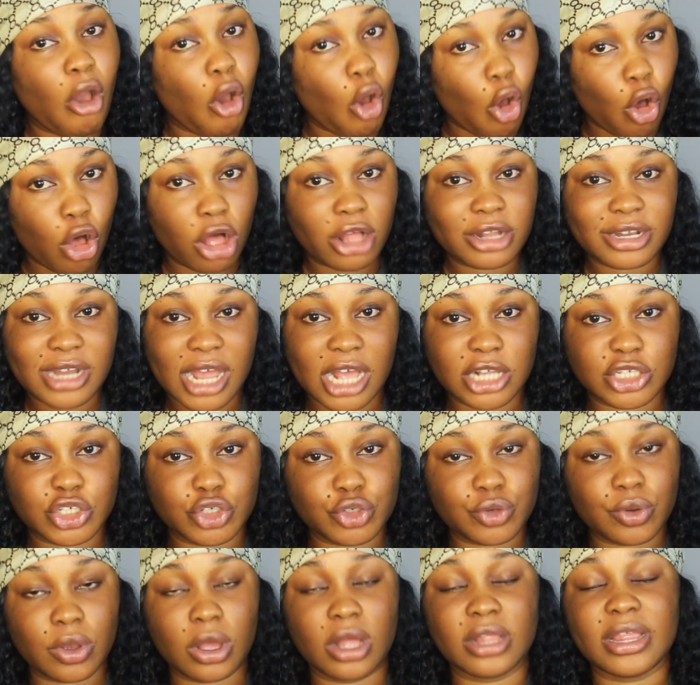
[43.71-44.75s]
all
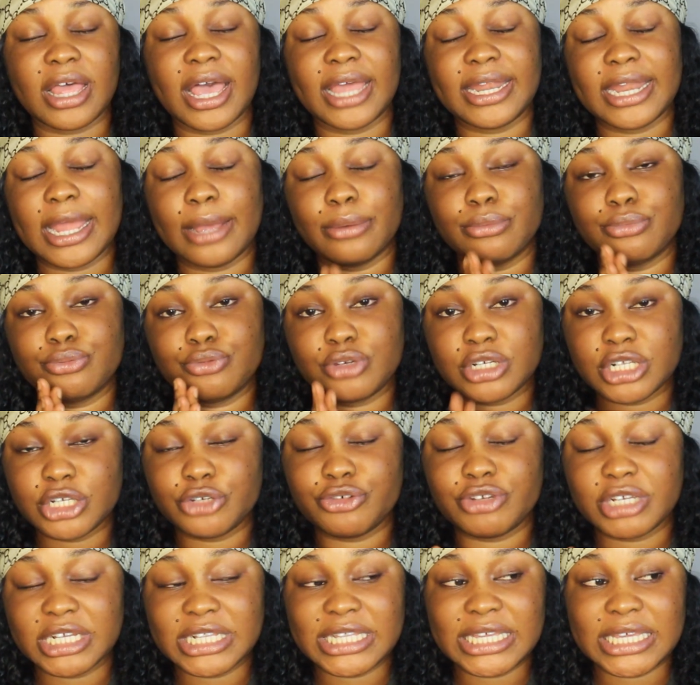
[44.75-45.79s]
natural and I'm
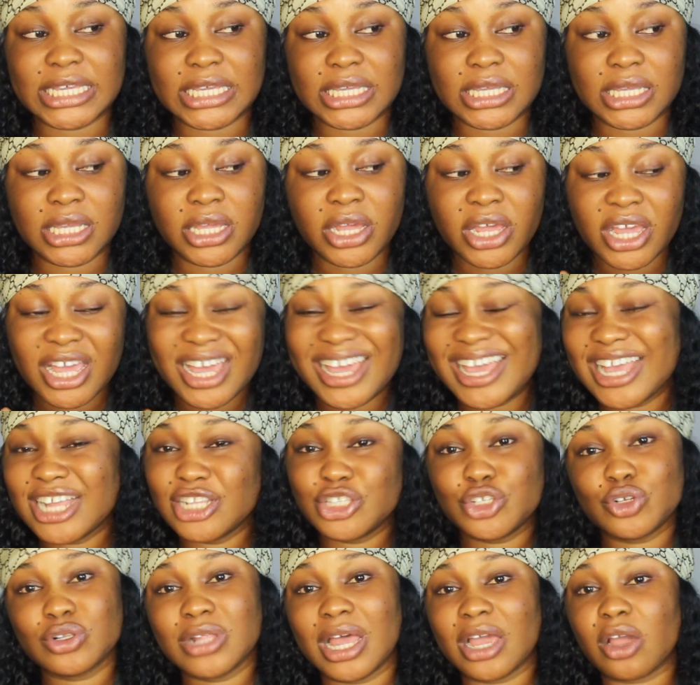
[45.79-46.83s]
really, really
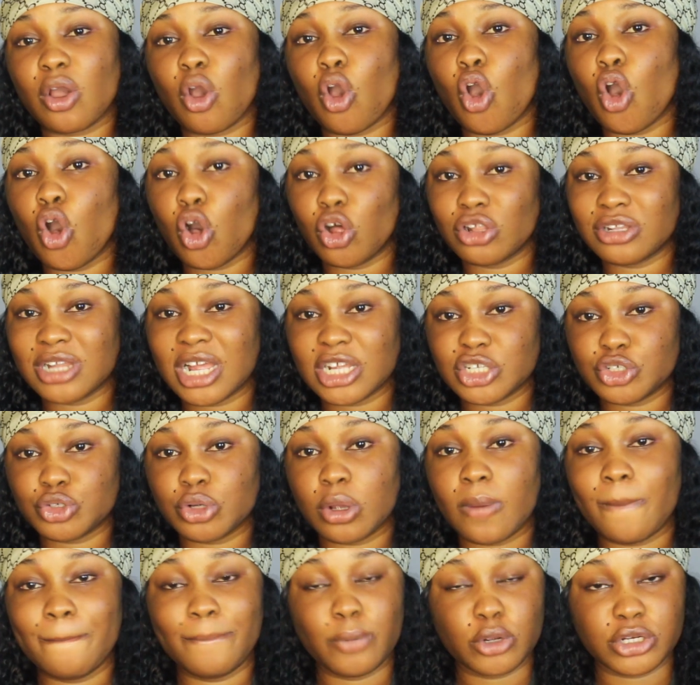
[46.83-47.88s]
into like all
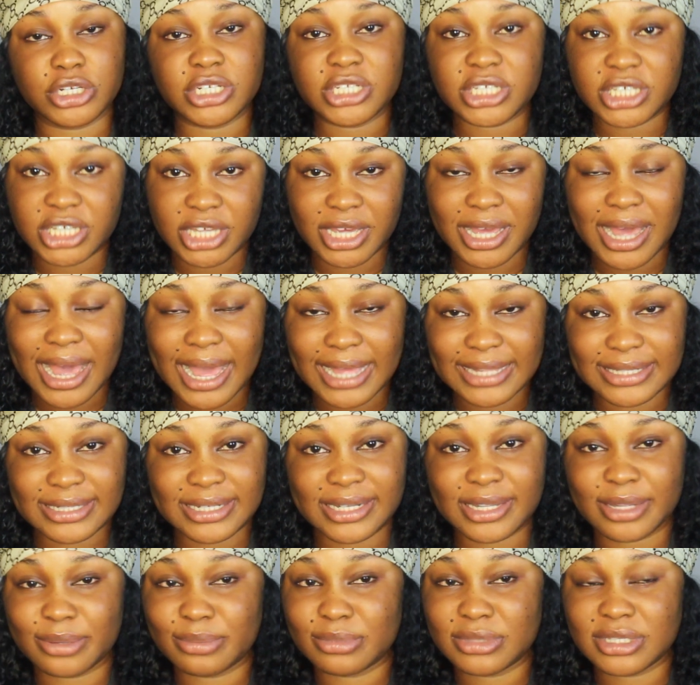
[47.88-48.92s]
natural body care
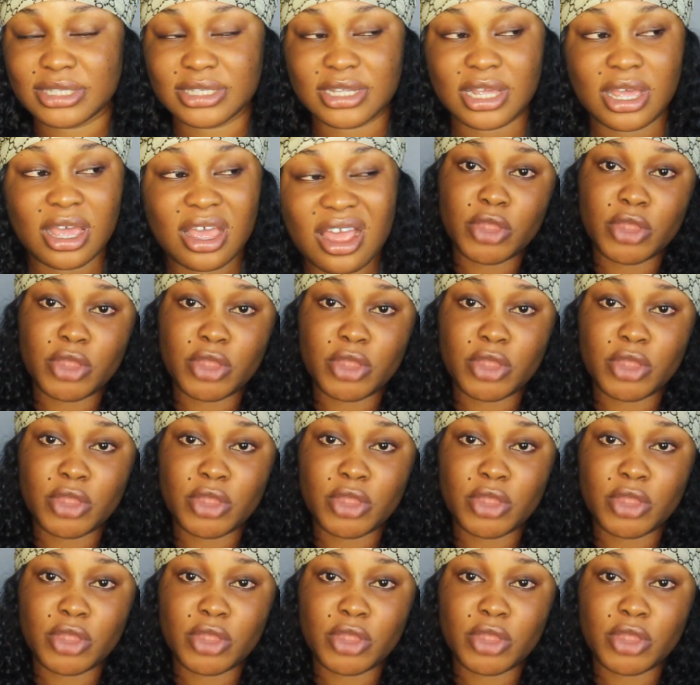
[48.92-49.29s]
items.